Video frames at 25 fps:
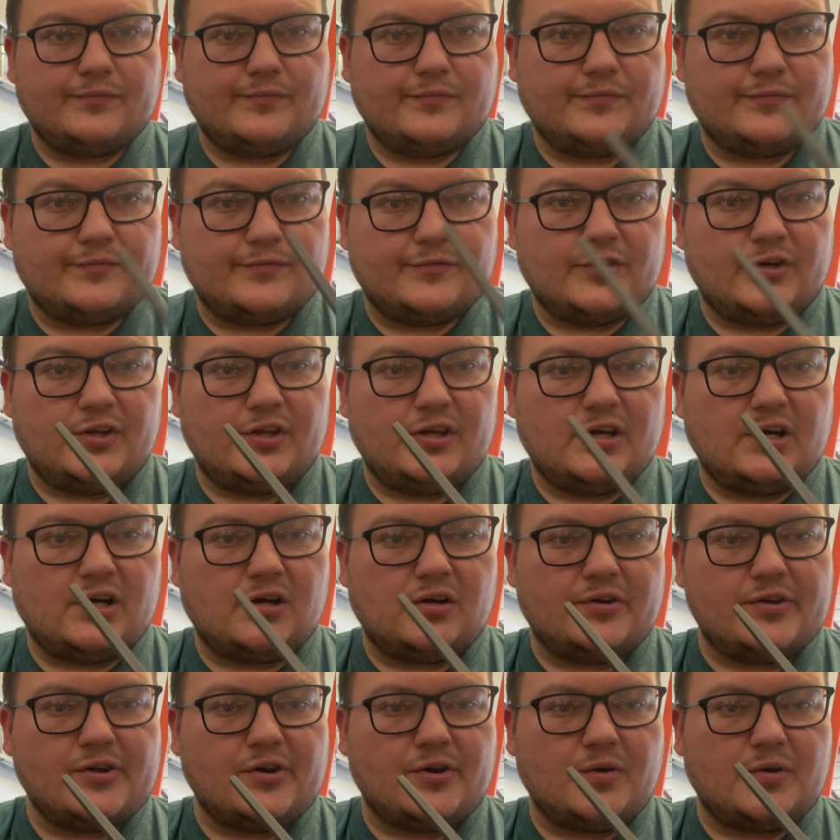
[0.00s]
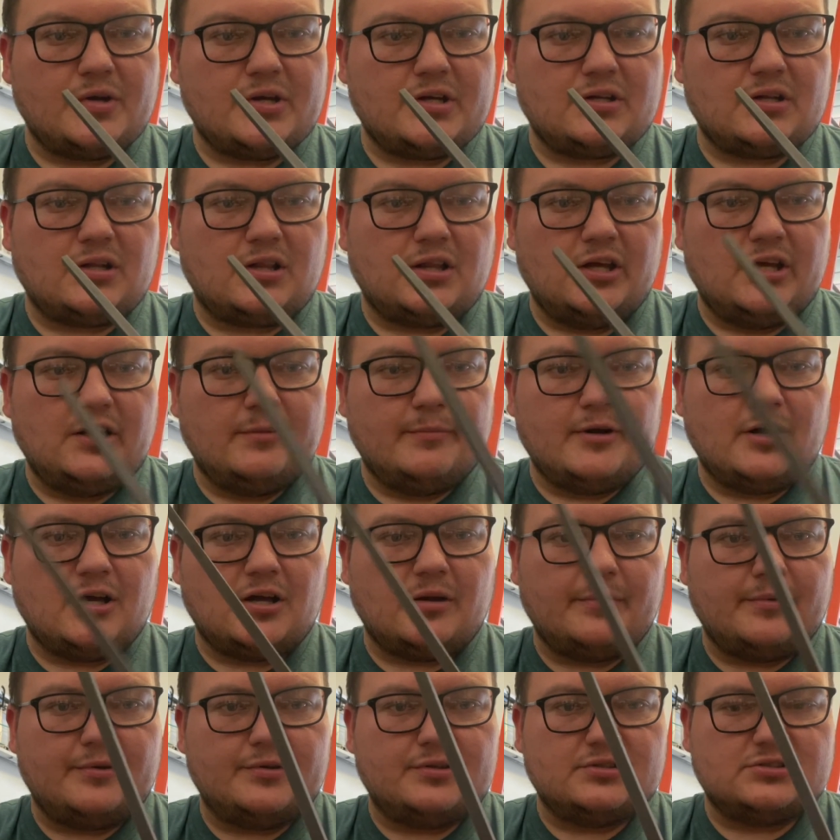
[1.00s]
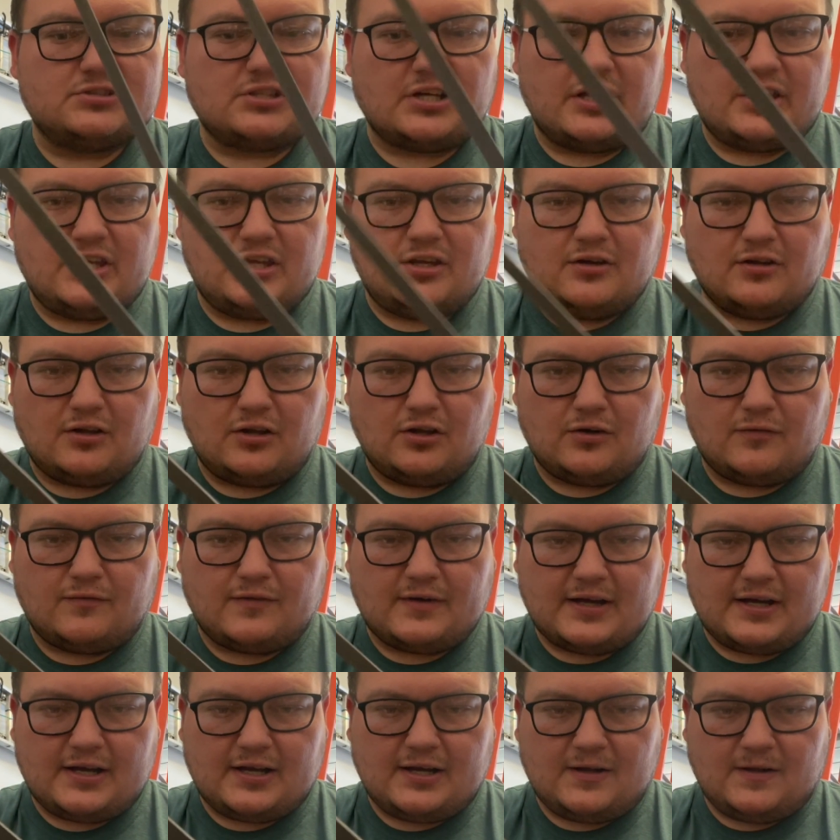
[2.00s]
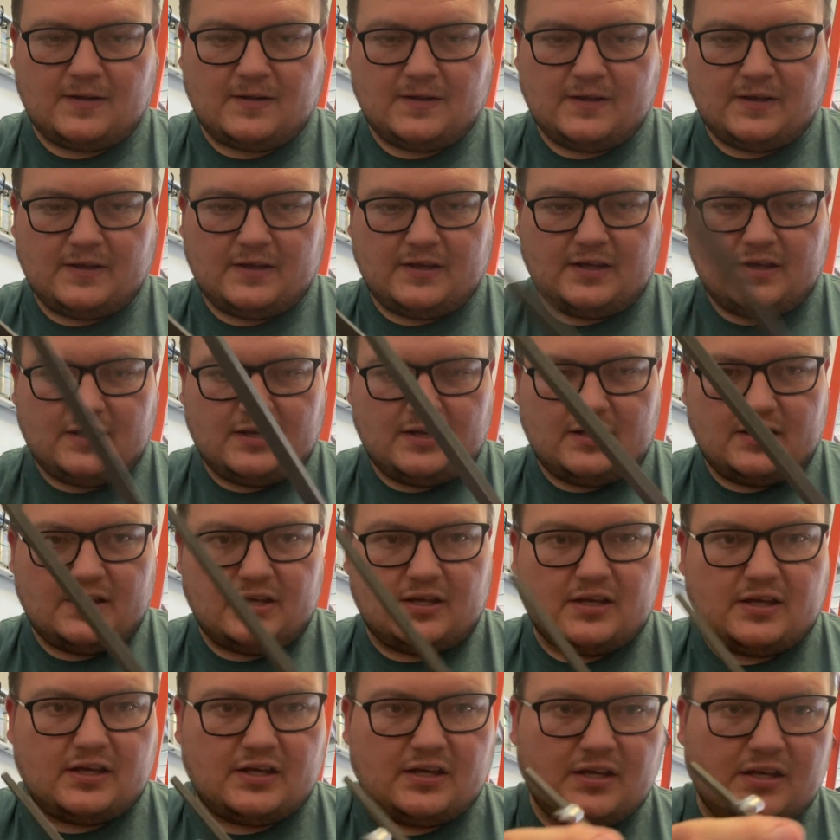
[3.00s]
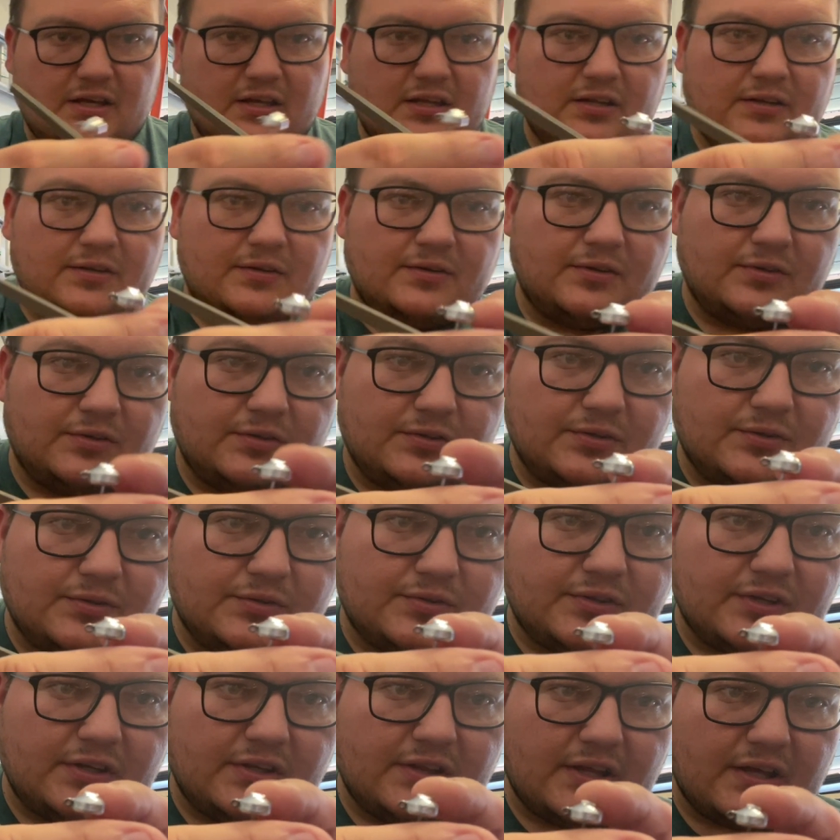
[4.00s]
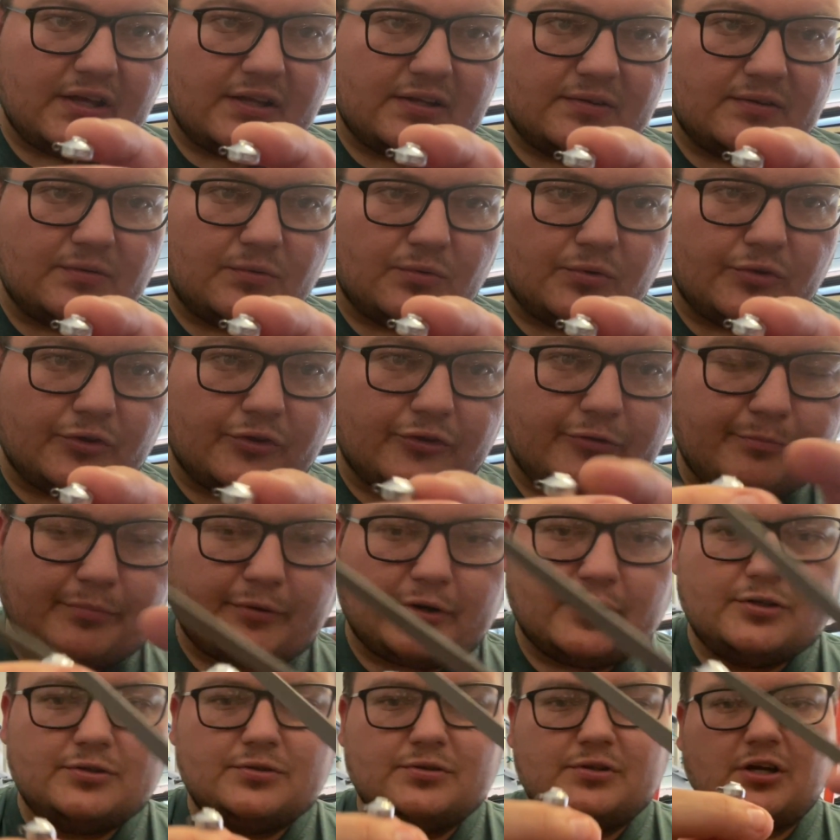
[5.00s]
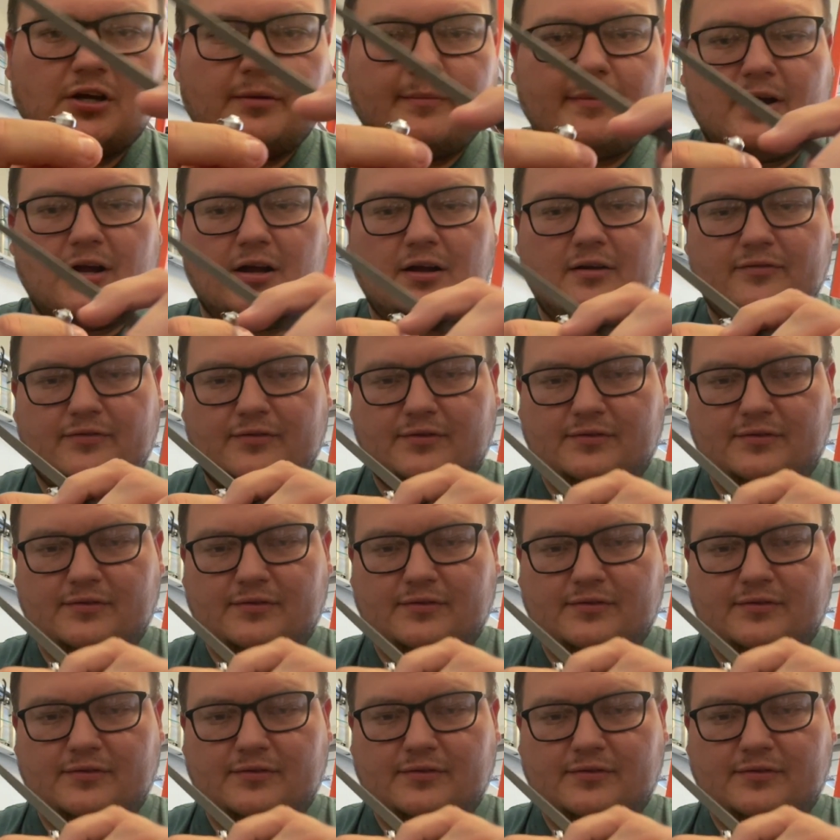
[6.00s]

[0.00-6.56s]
For any of y'all that don't know how to clean them up, you just take your little file, and you see that where the sprue come off,